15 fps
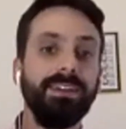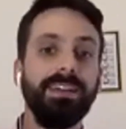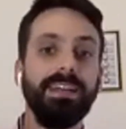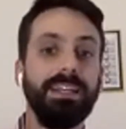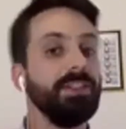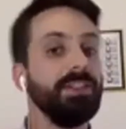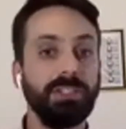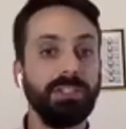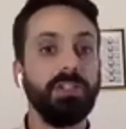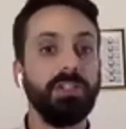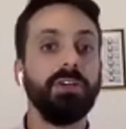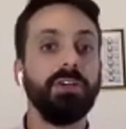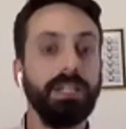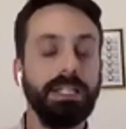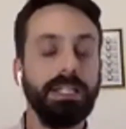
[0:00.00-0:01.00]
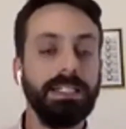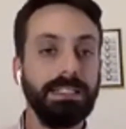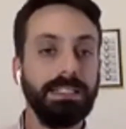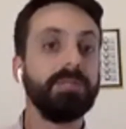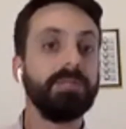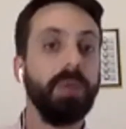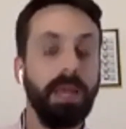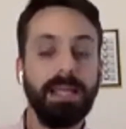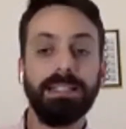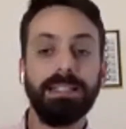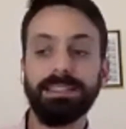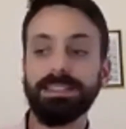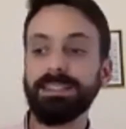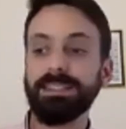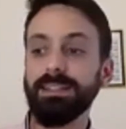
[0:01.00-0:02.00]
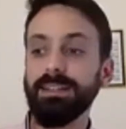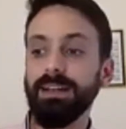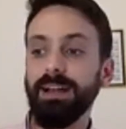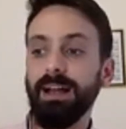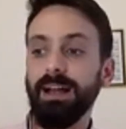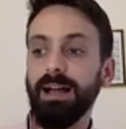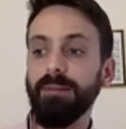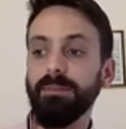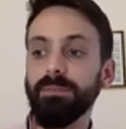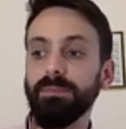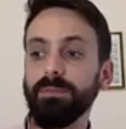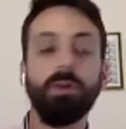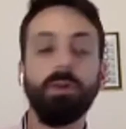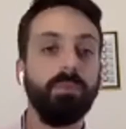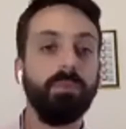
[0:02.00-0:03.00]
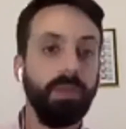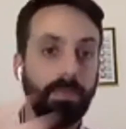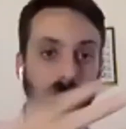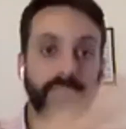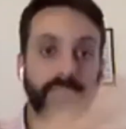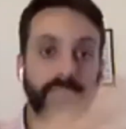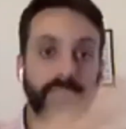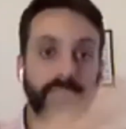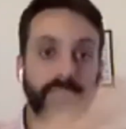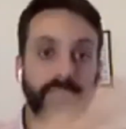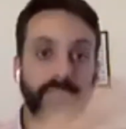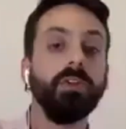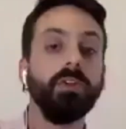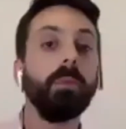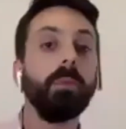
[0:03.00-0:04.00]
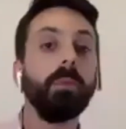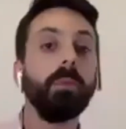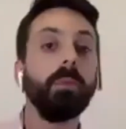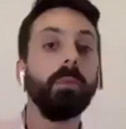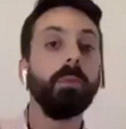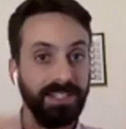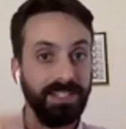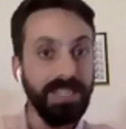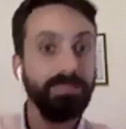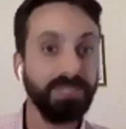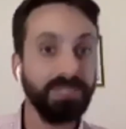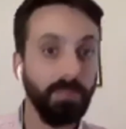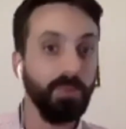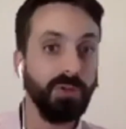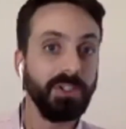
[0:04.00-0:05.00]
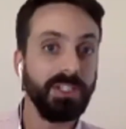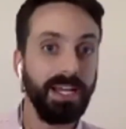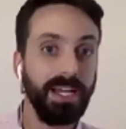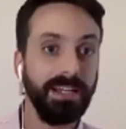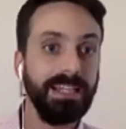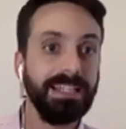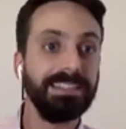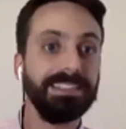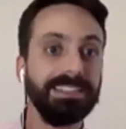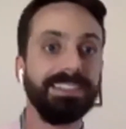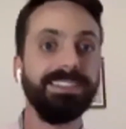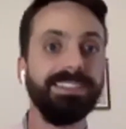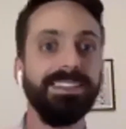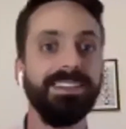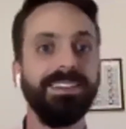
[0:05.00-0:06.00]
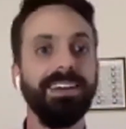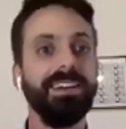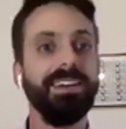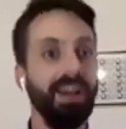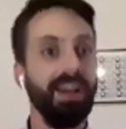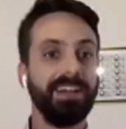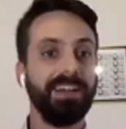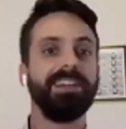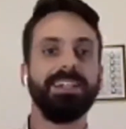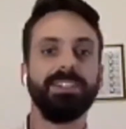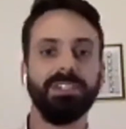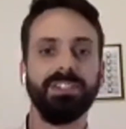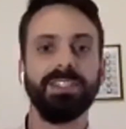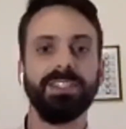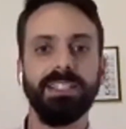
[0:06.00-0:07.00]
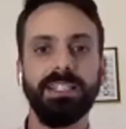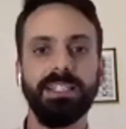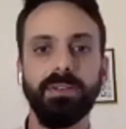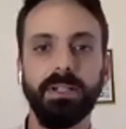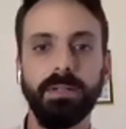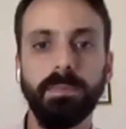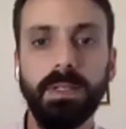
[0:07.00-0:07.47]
in the security space um, from the perspective of the operator to keep some of your techniques and architectures secret.